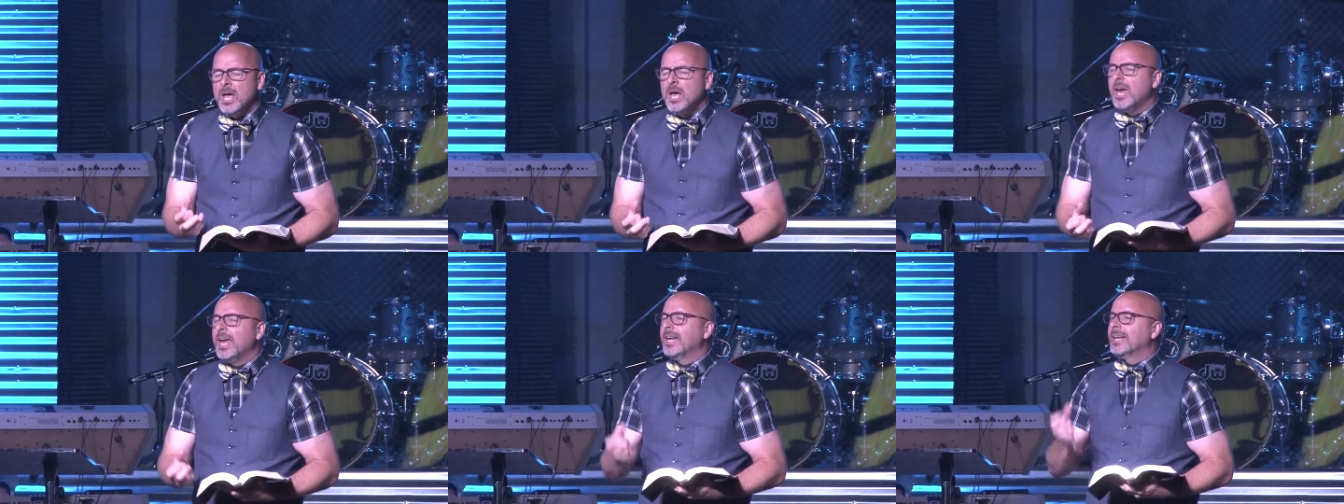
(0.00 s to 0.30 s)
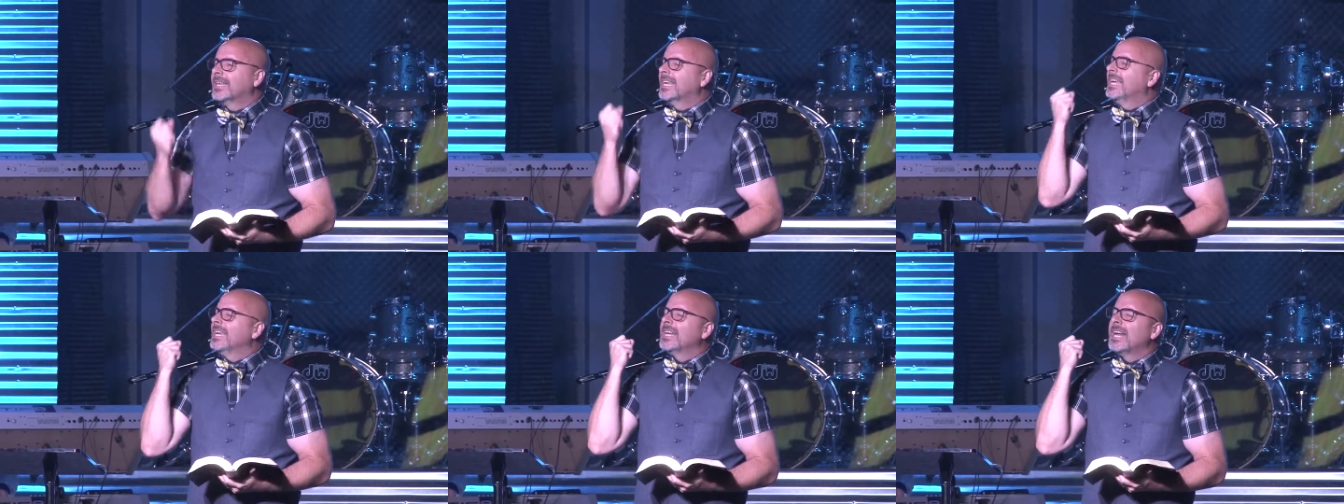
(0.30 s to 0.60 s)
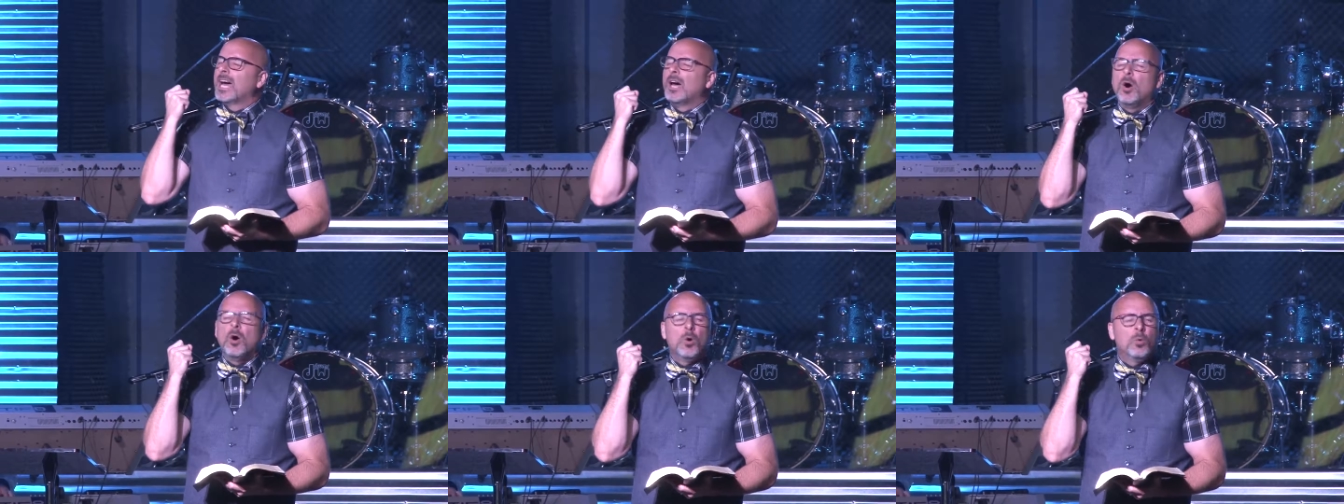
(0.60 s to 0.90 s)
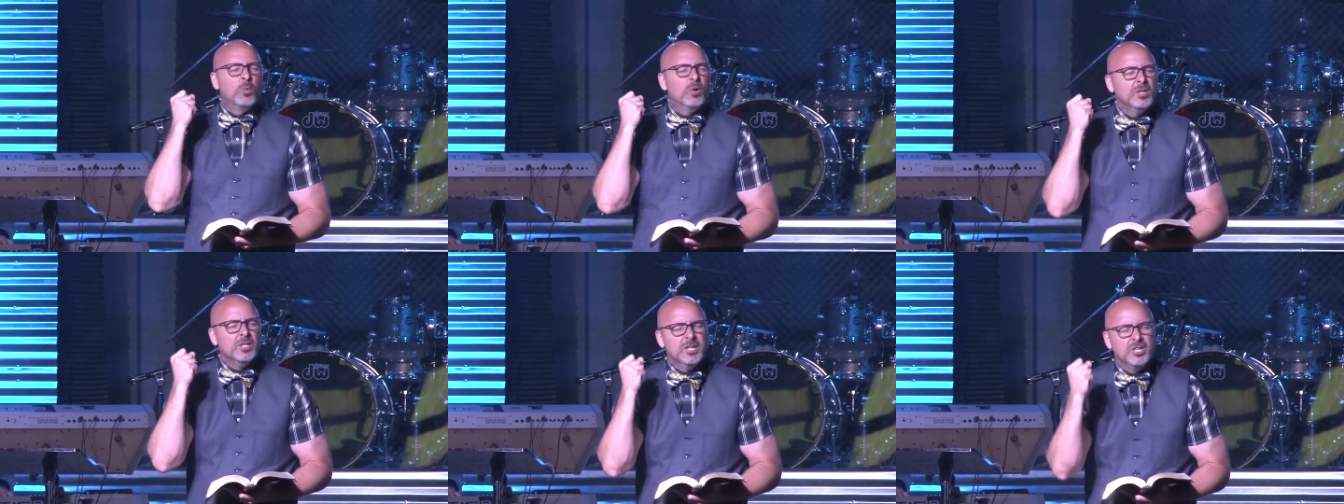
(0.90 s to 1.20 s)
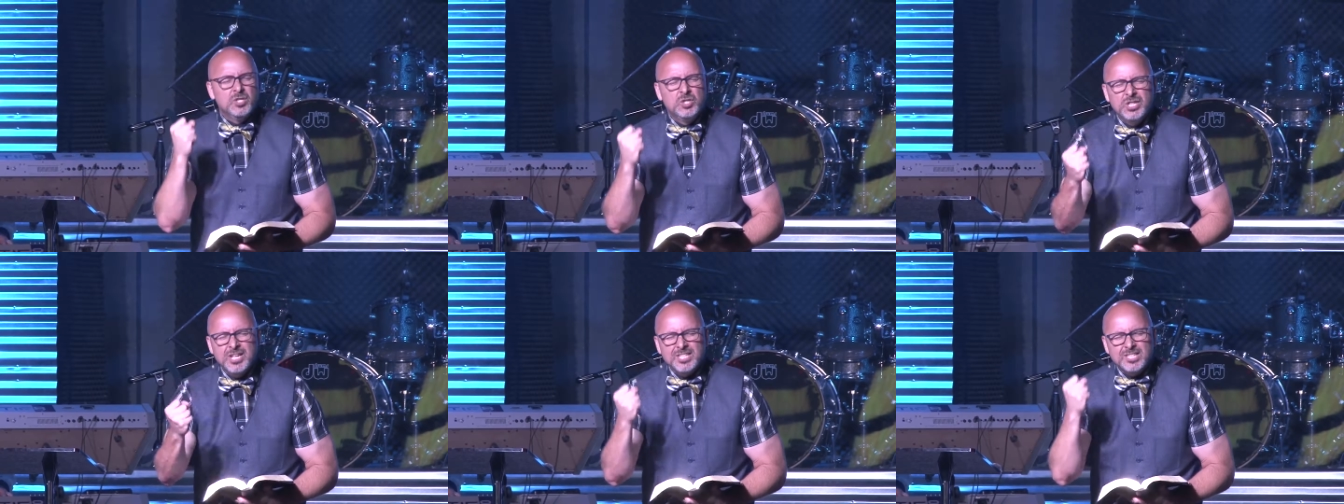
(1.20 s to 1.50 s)
And can I, oh, will you
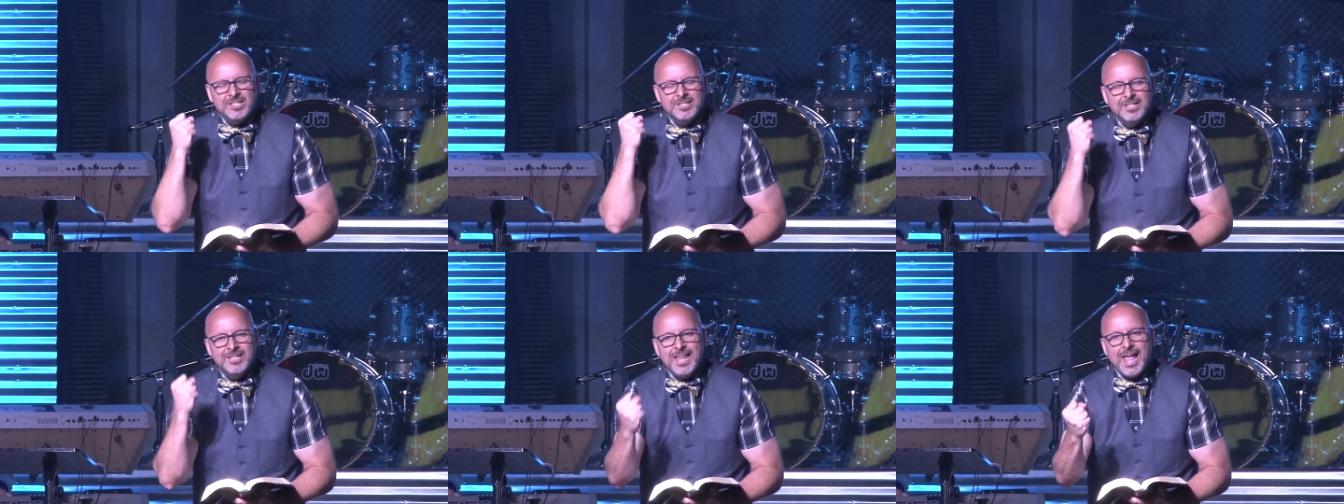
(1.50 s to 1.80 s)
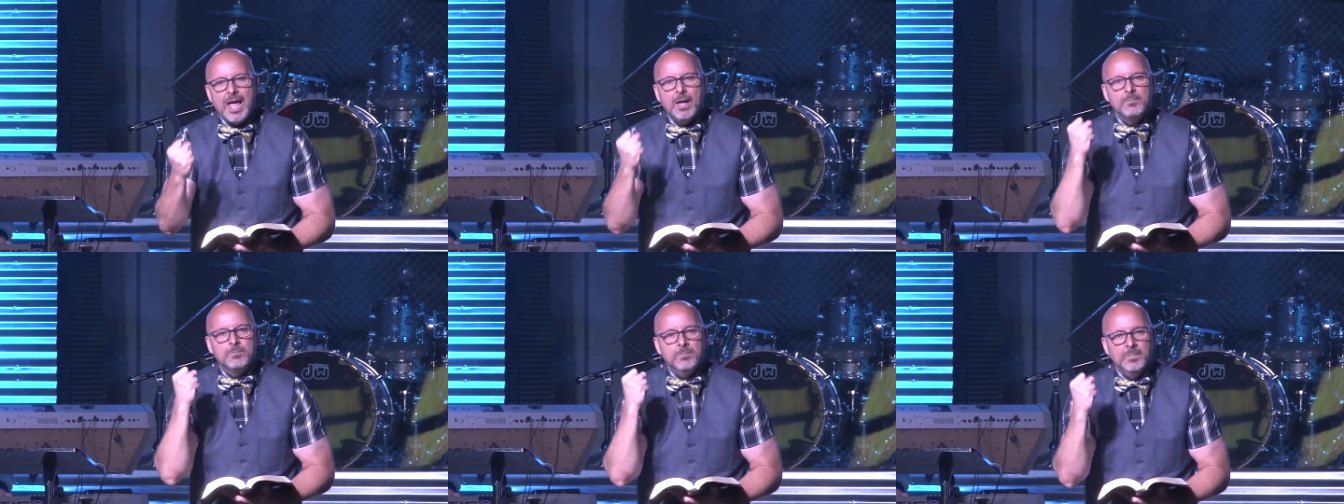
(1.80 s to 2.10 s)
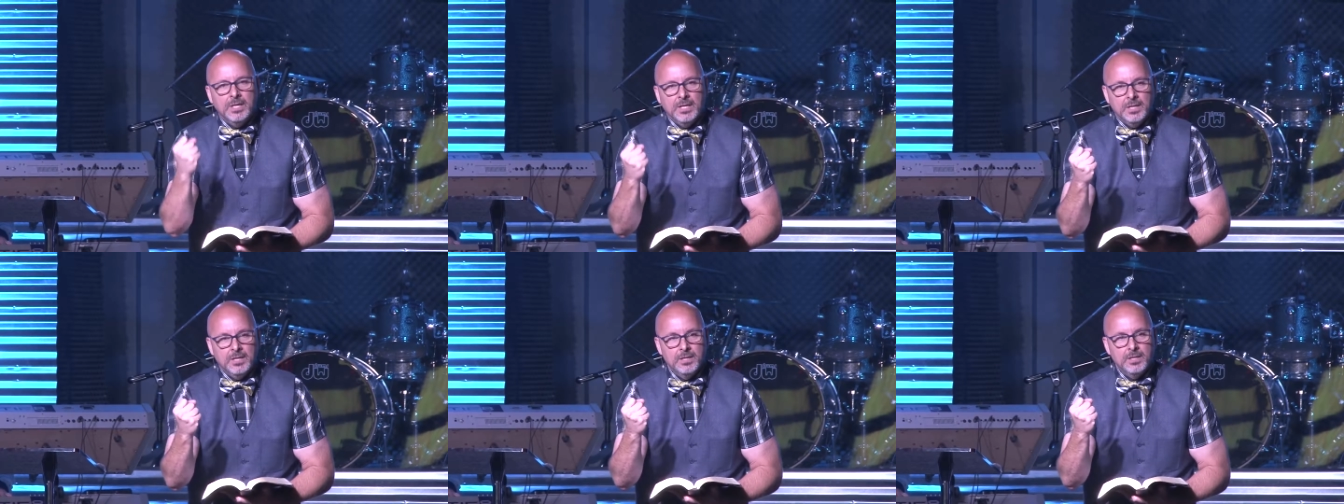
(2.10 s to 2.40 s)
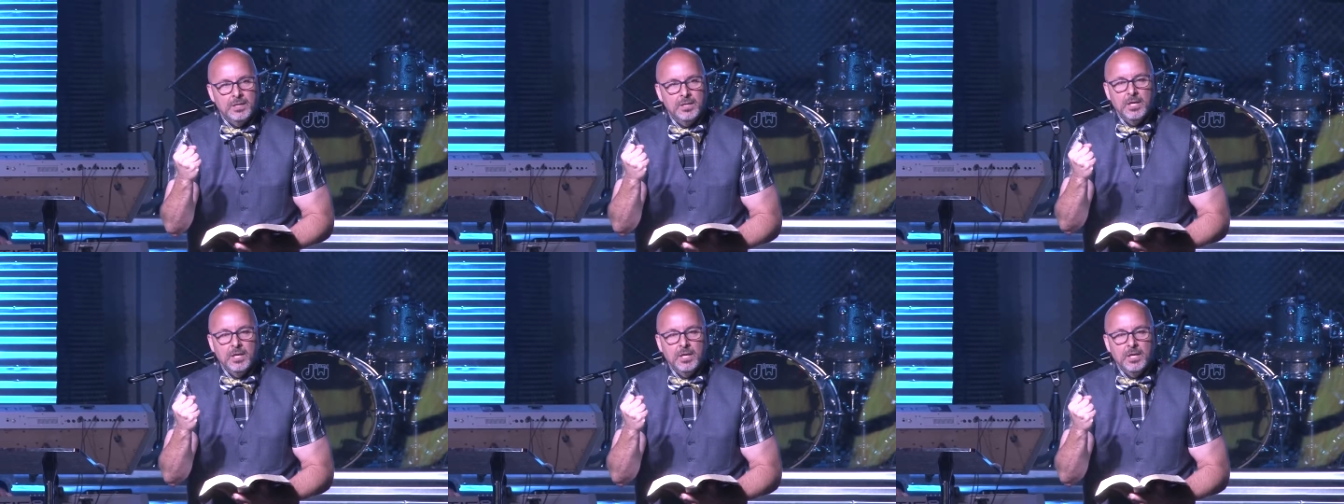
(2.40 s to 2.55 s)
just let me